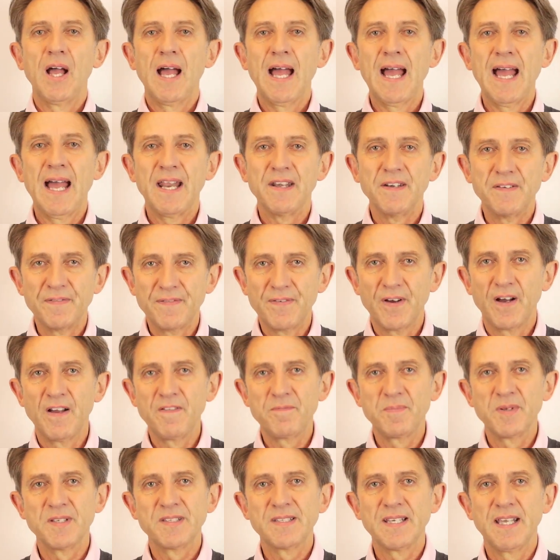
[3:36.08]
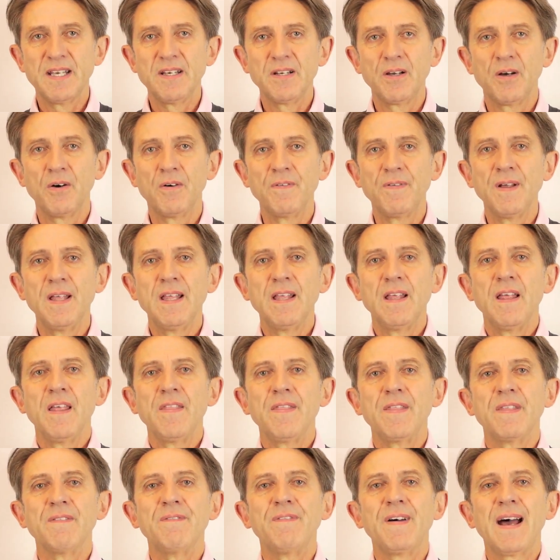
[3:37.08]
and 5% of
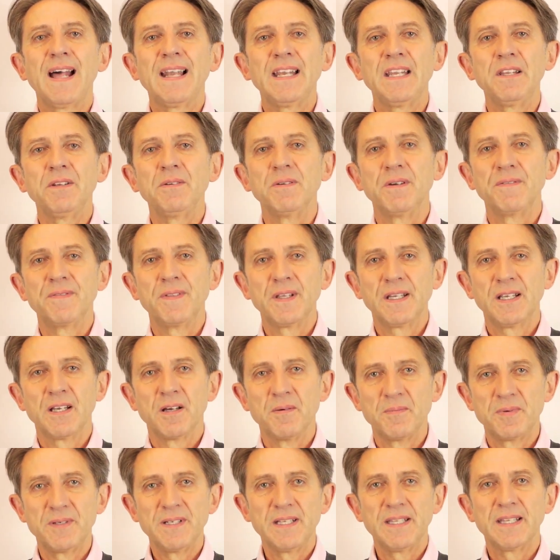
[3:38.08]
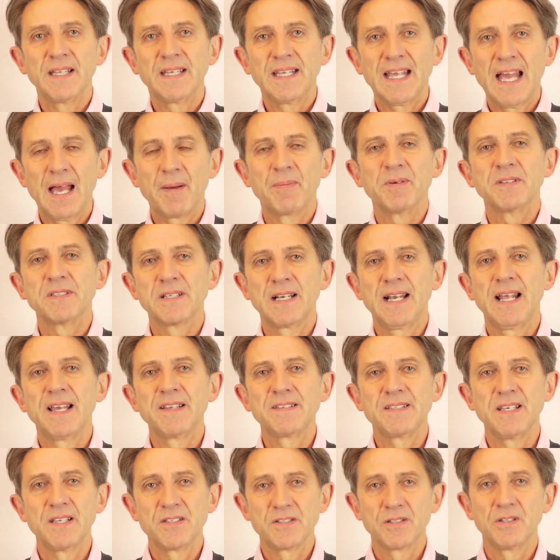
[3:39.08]
the value of the company, the capital
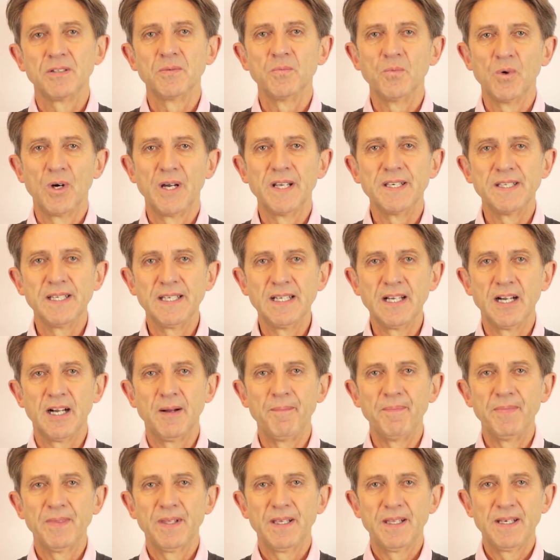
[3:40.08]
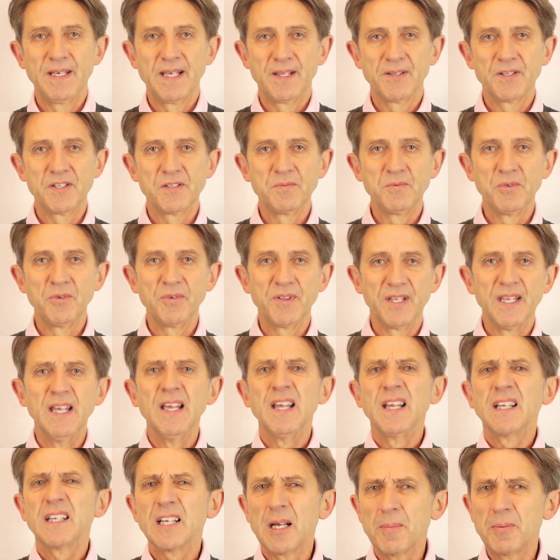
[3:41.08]
assets on winding up. Another small thing.
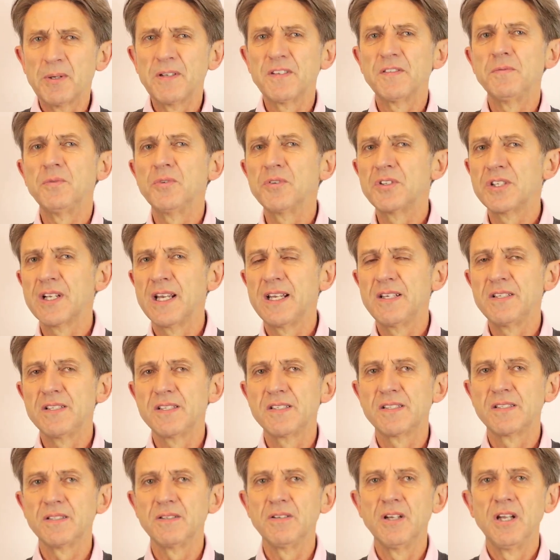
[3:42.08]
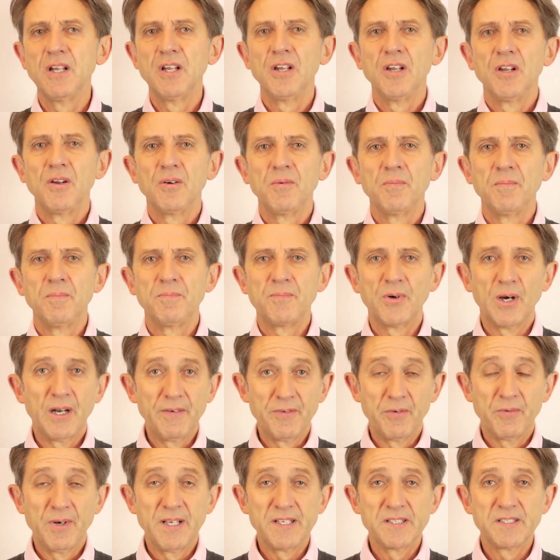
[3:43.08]
A couple of small changes to
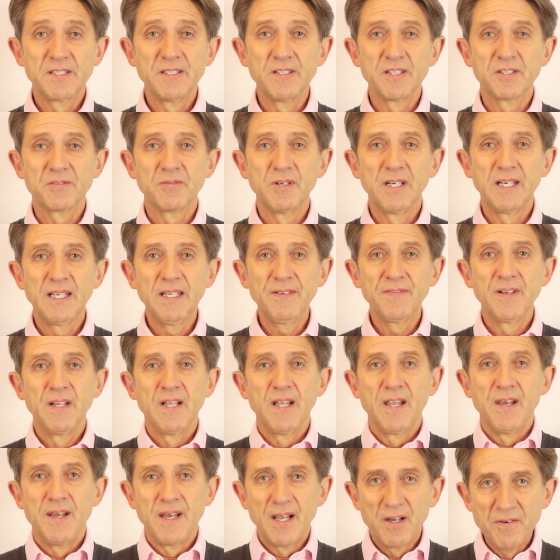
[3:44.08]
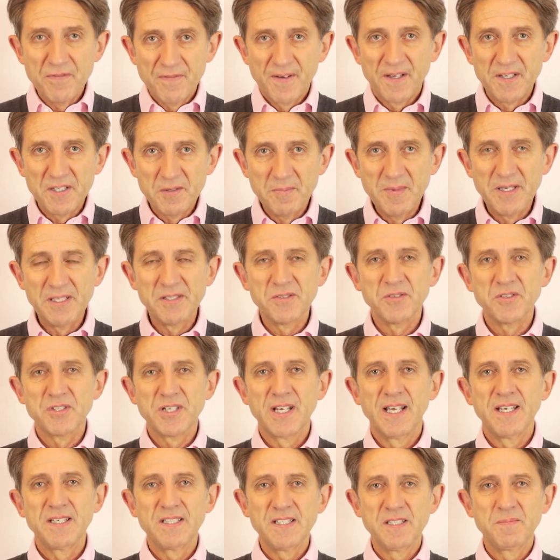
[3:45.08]
private residence relief. No fundamental
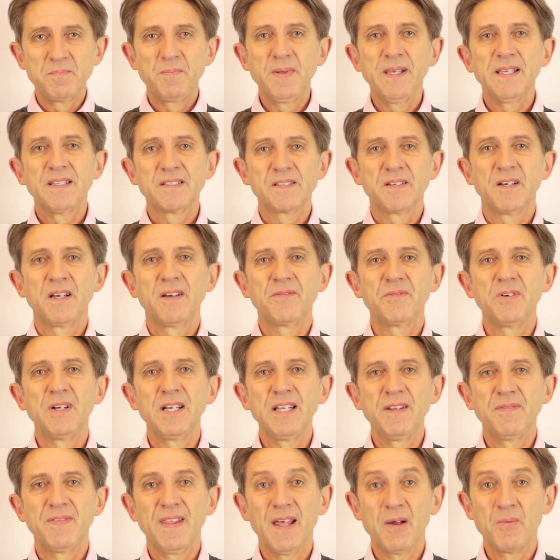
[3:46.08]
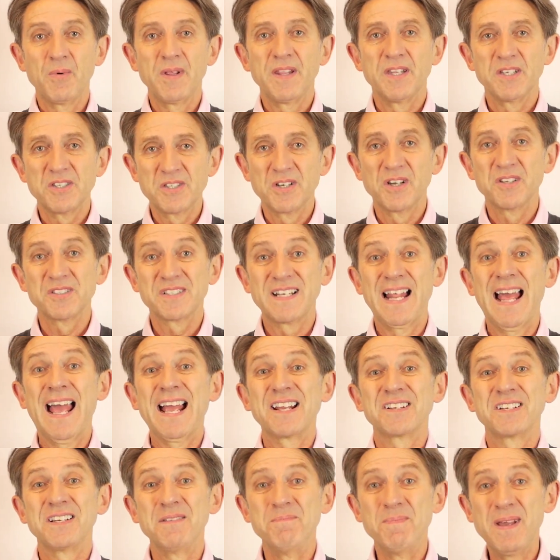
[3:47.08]
changes, big sigh of relief there when the Chancellor
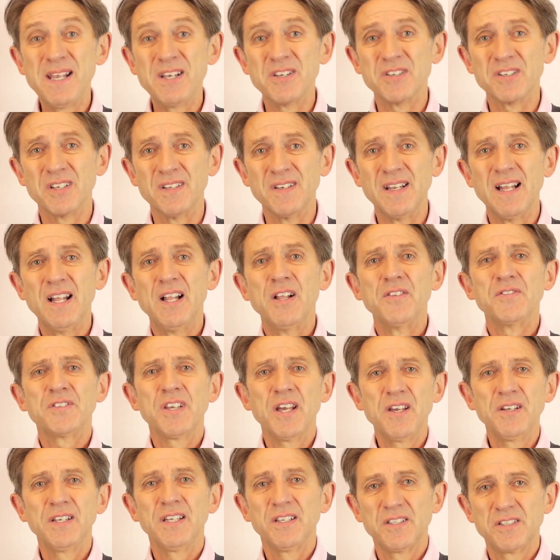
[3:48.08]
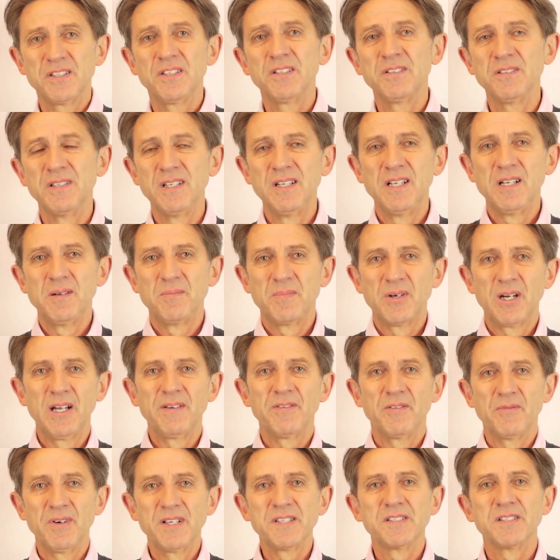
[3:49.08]
actually mentioned turning to
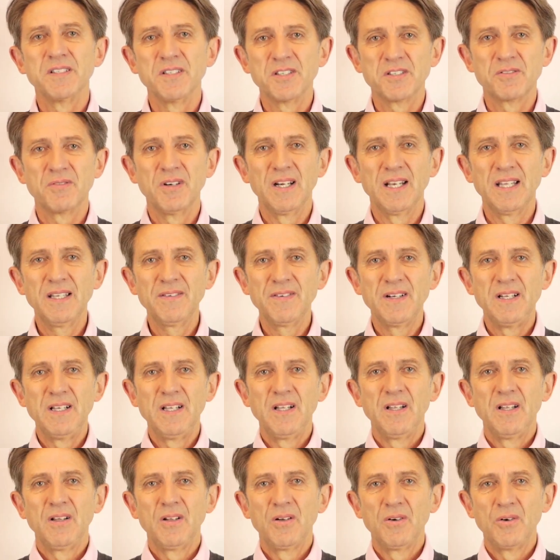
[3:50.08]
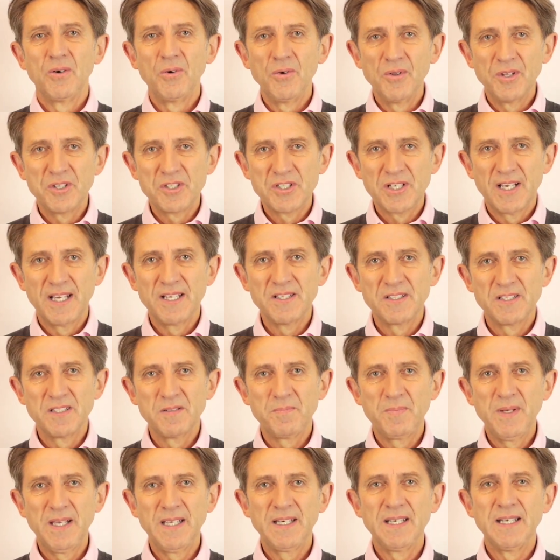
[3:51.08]
private residence relief. All the change
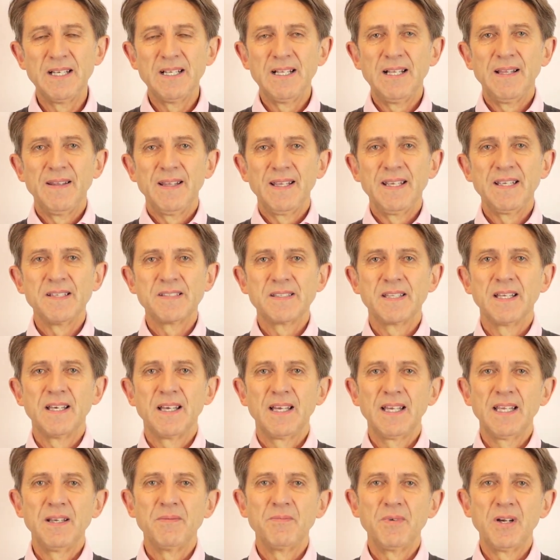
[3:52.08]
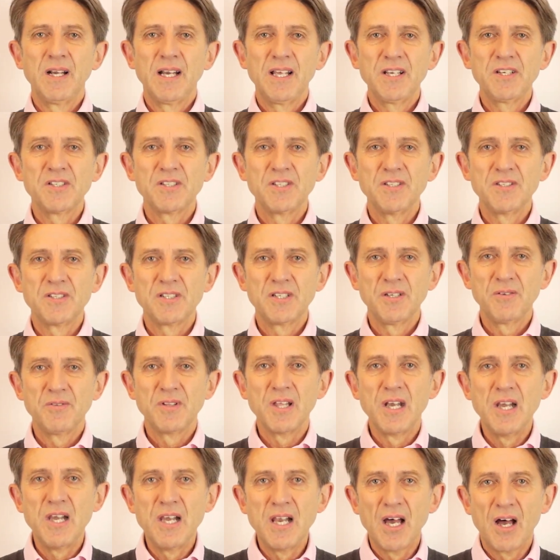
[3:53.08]
has been is that in relation to
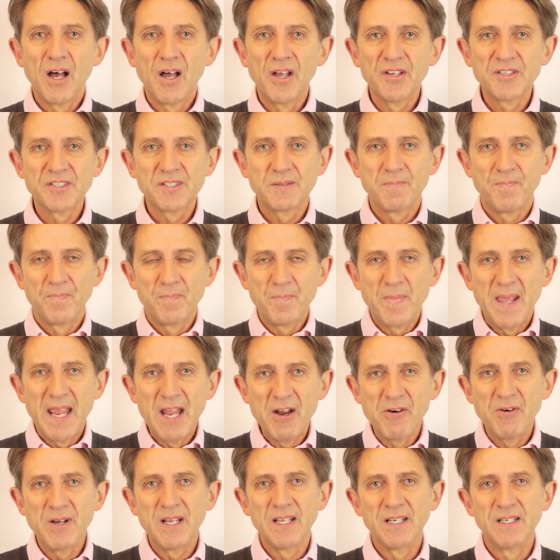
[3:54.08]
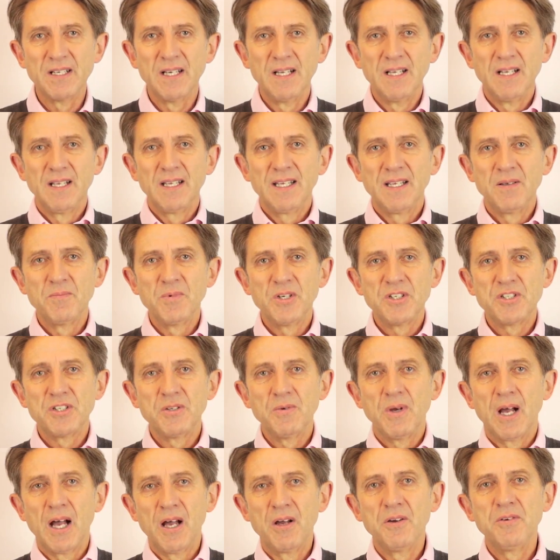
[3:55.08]
the last period in which
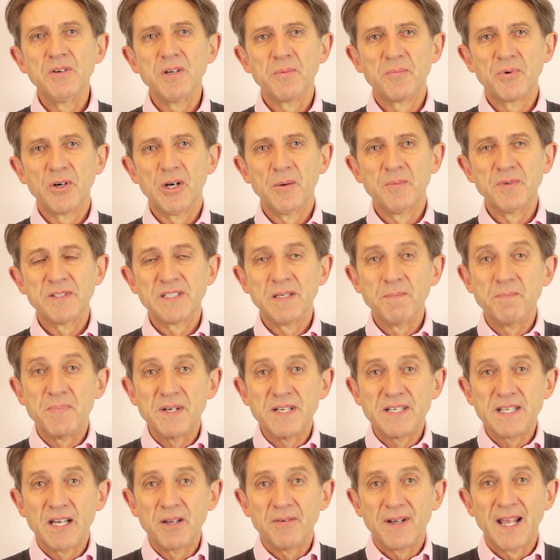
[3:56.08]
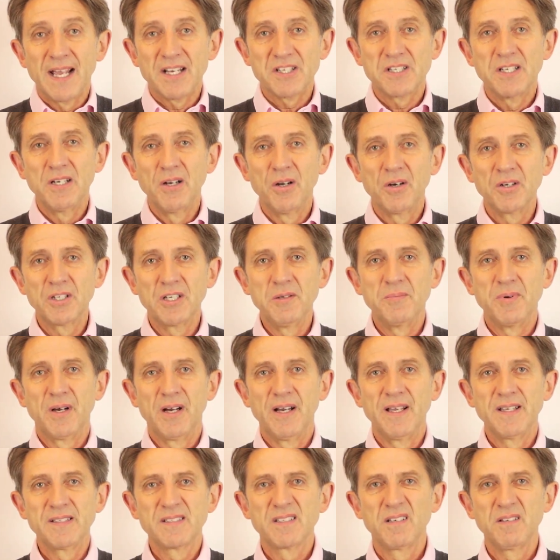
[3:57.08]
you own a property but don't actually
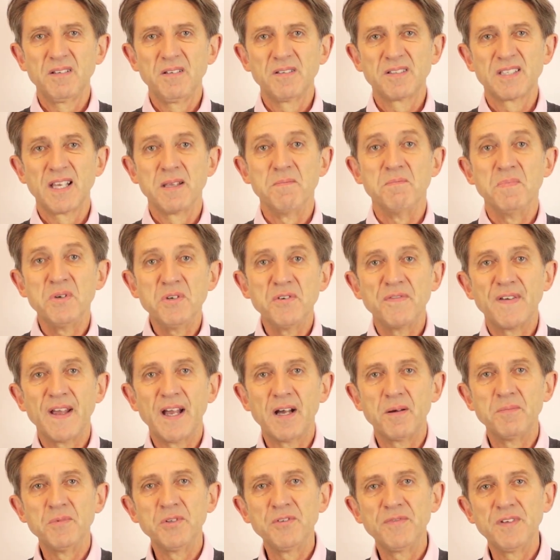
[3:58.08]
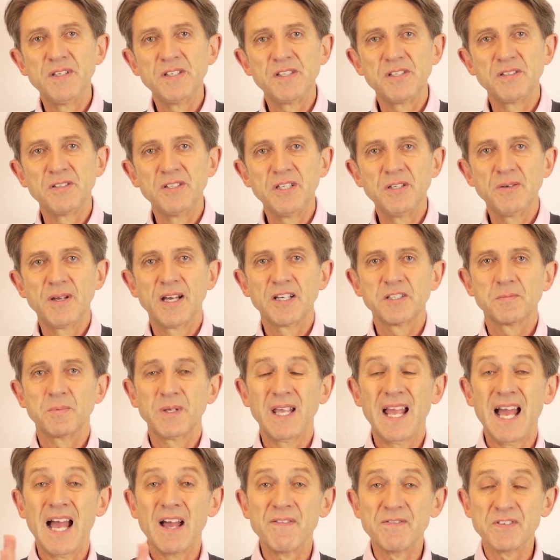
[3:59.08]
occupy it, so you say move out, move into your new house,
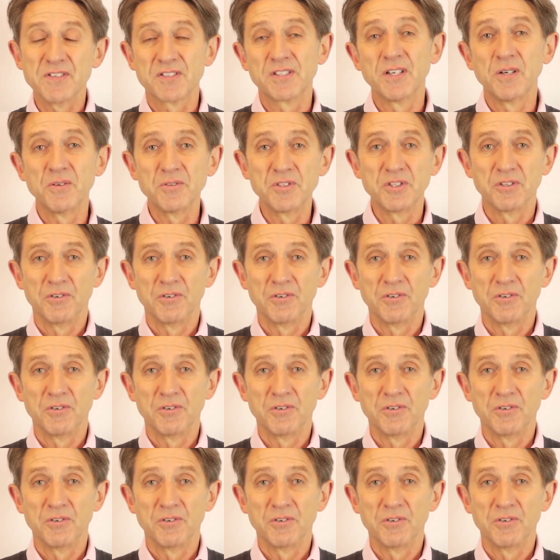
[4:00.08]
but you haven't sold